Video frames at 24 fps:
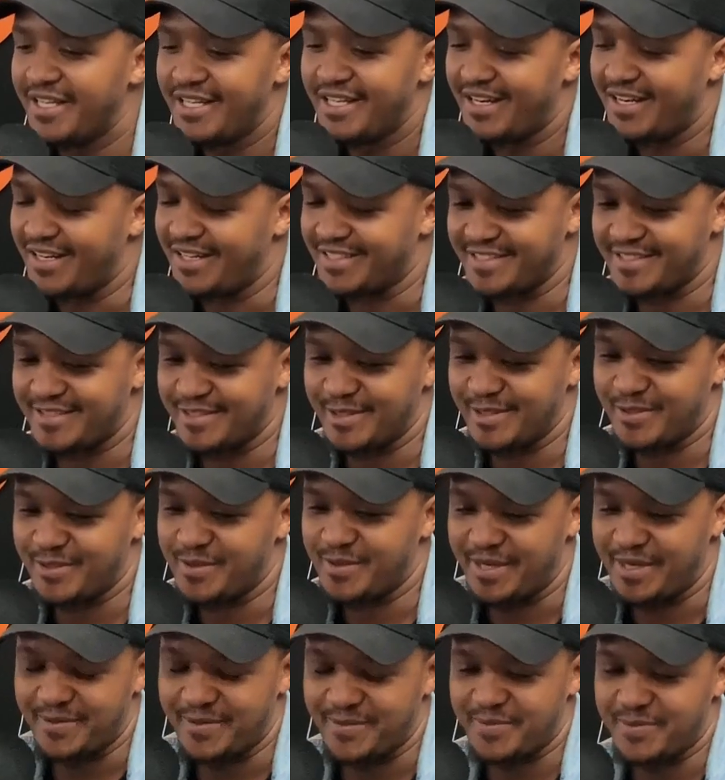answered
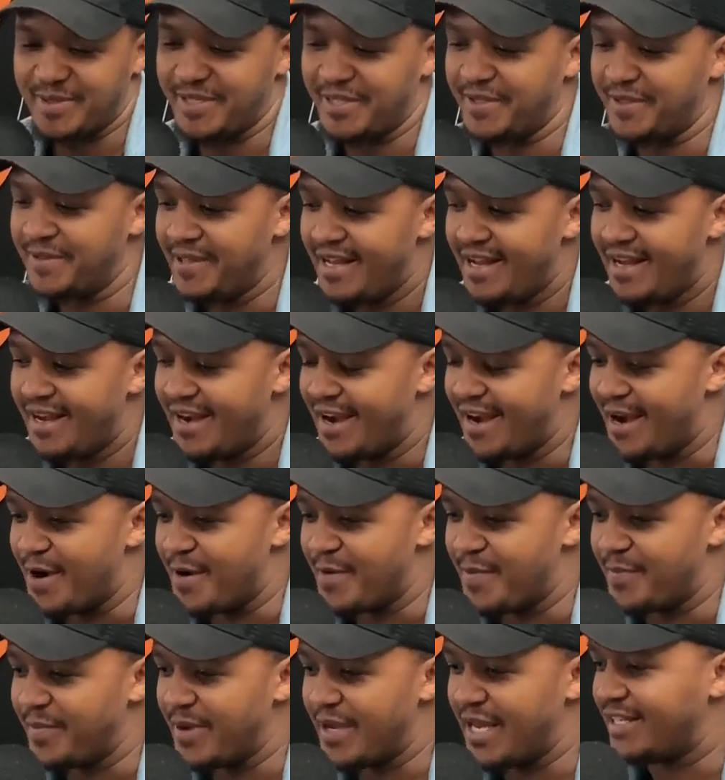quite well,
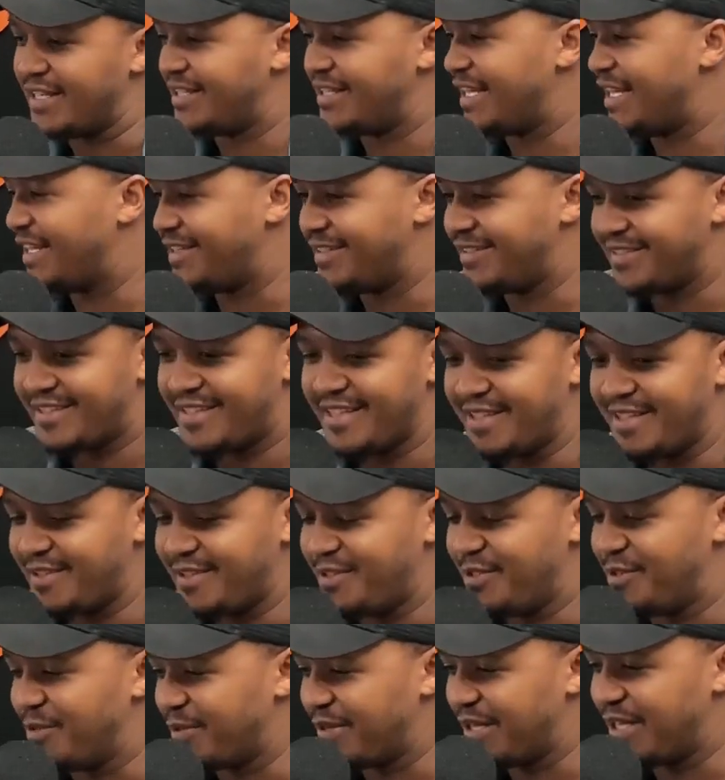and
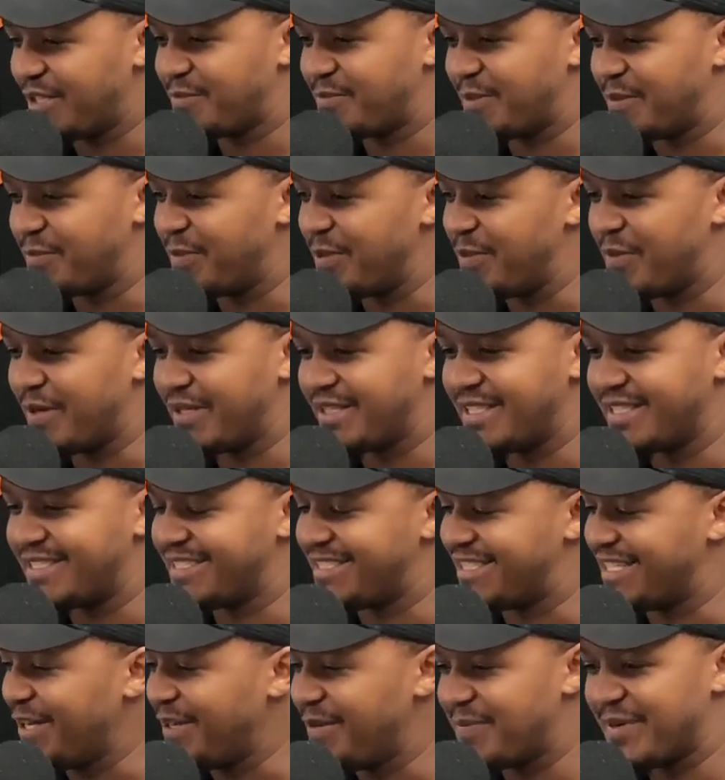that's what we wanted to
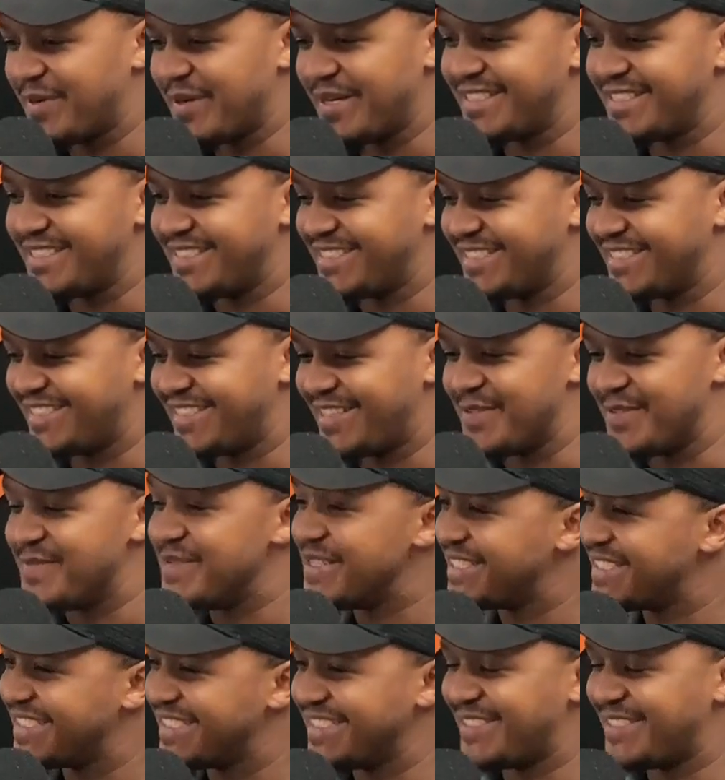chat about, is just the
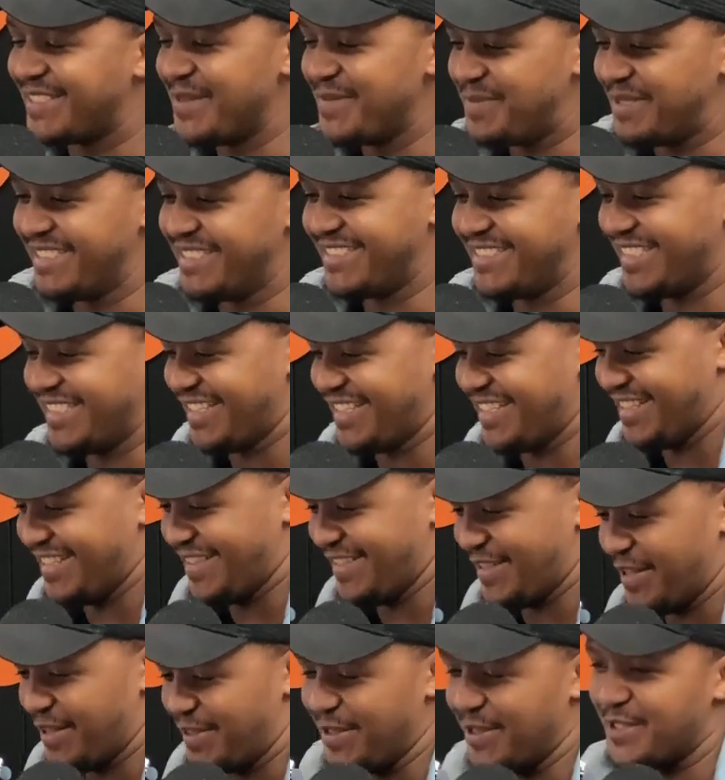misconceptions
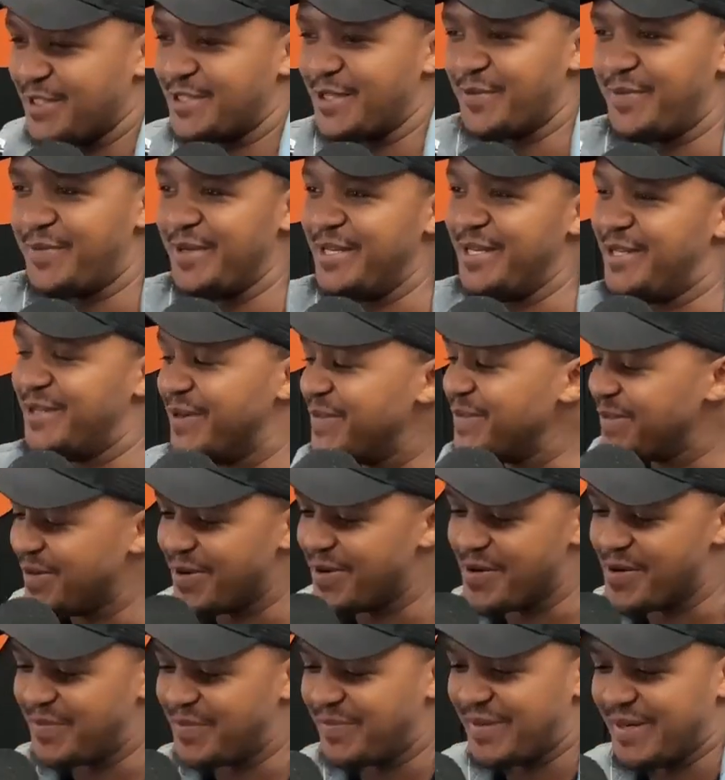and the things that we don't
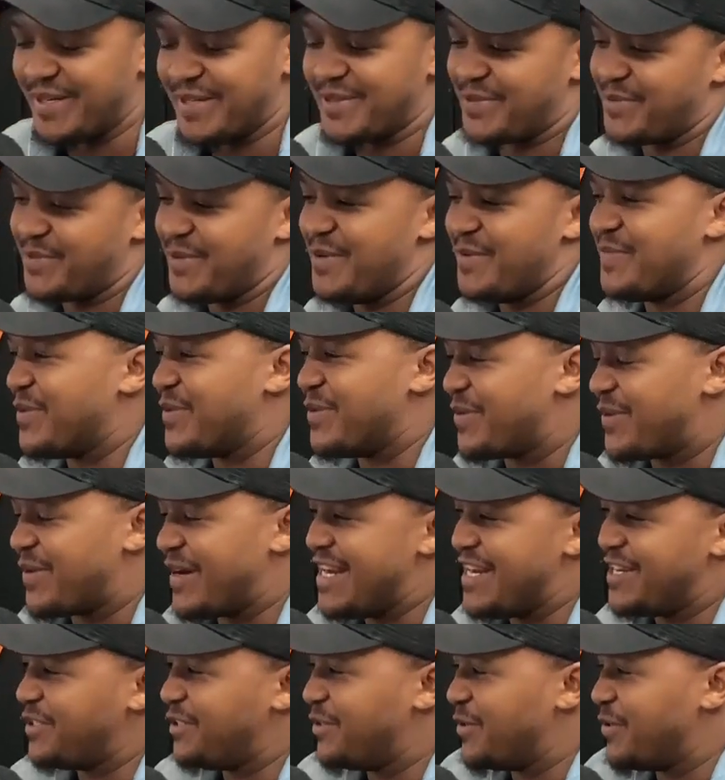know about the repo
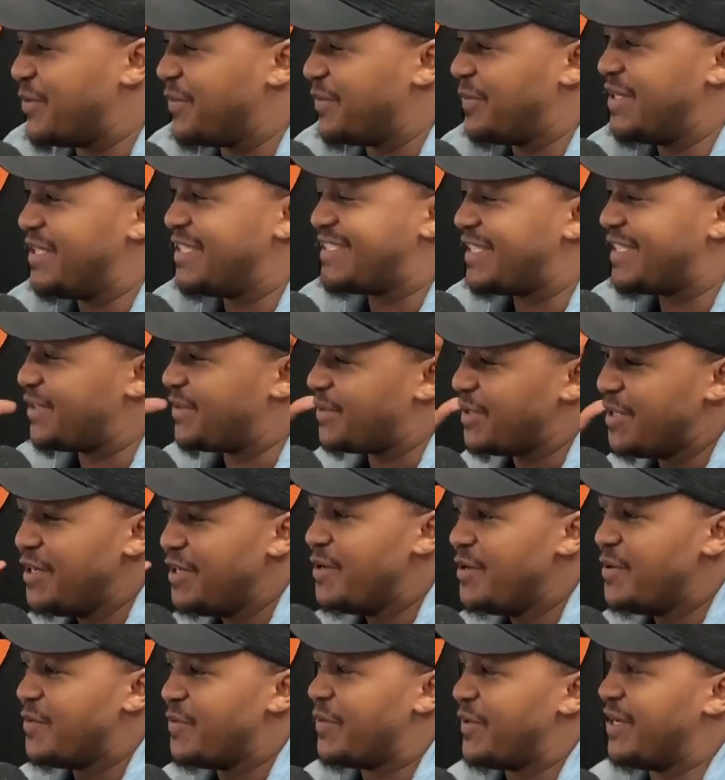rate, words that
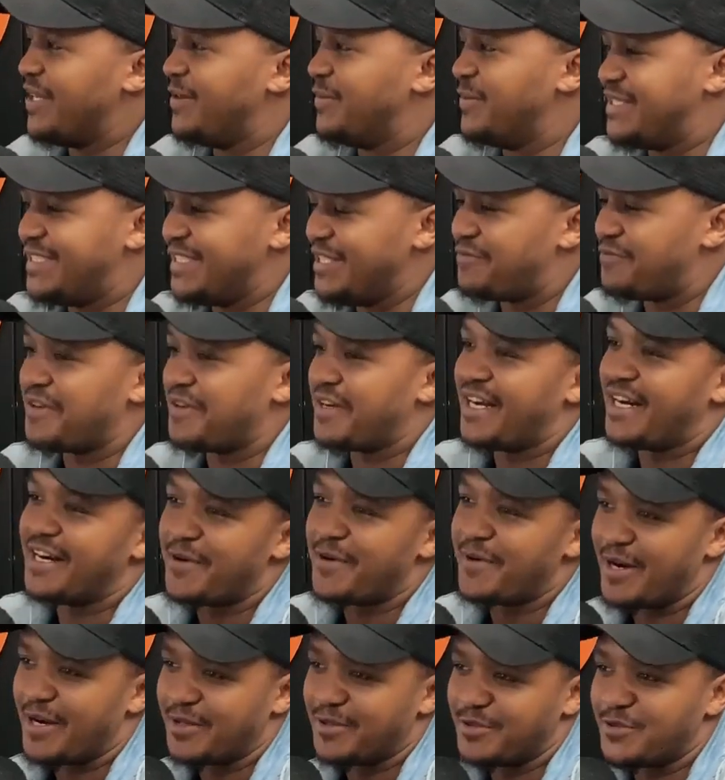we see flung
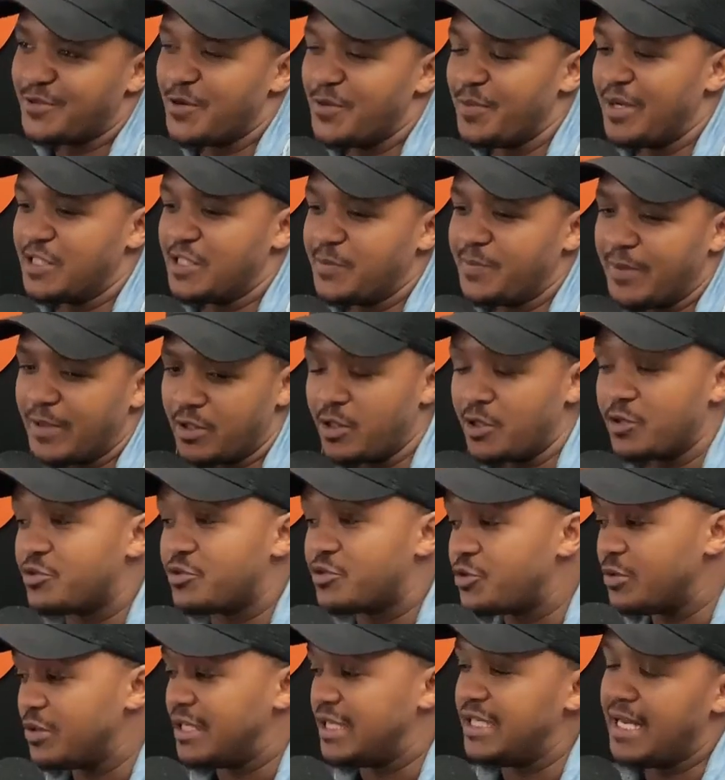around so much but not
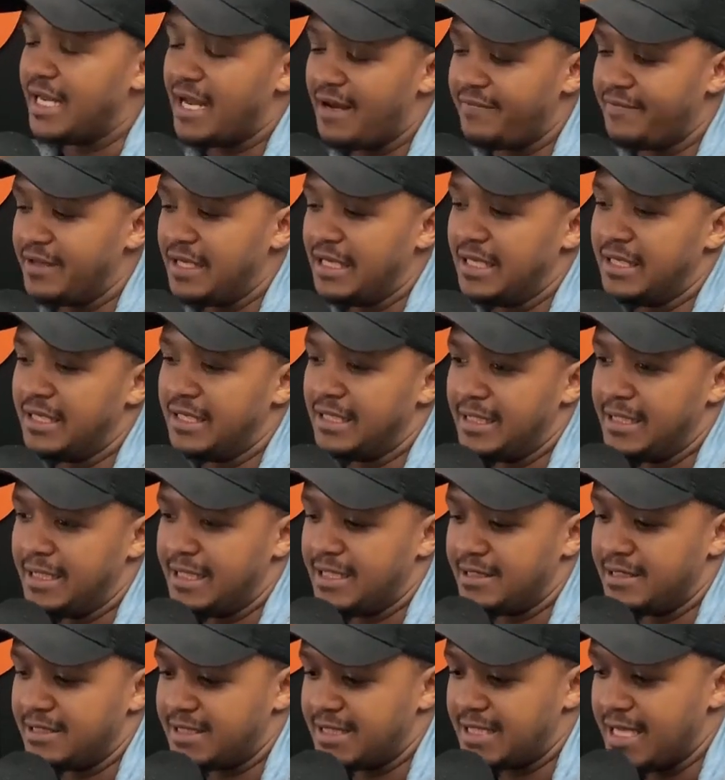truly having an
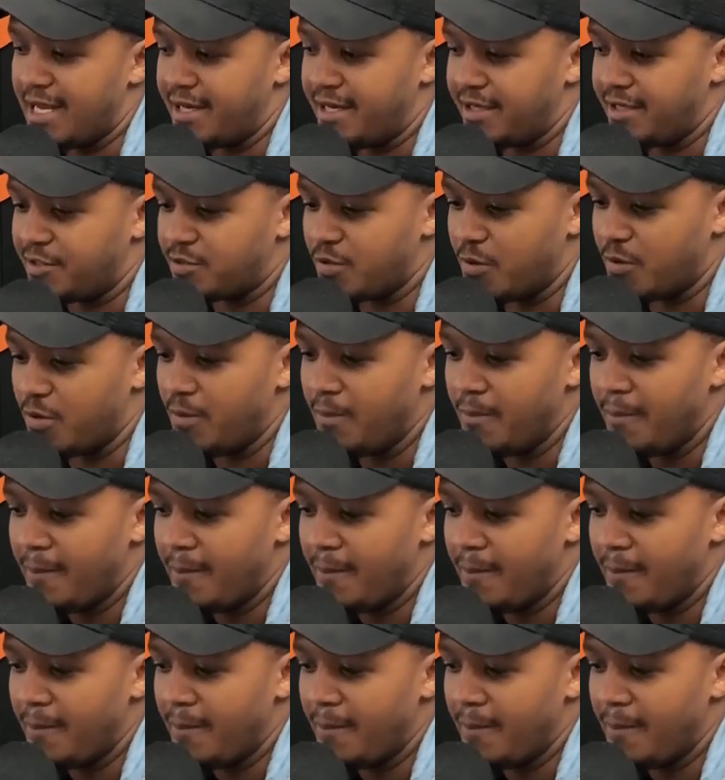understanding. So